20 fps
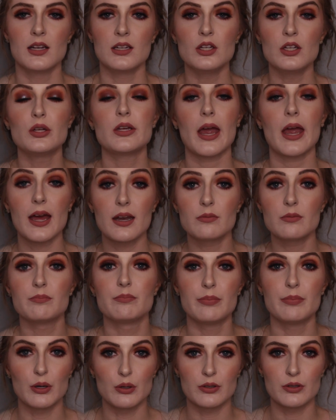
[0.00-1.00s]
you can
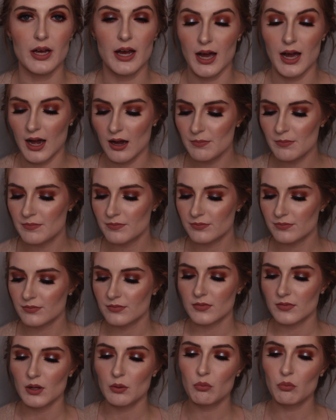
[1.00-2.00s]
build it up.
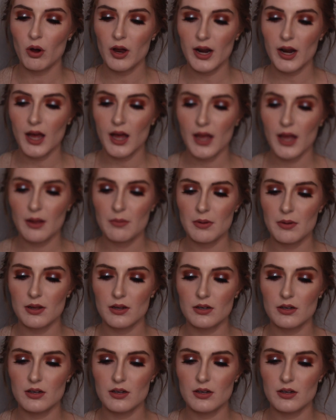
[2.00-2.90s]
What I'm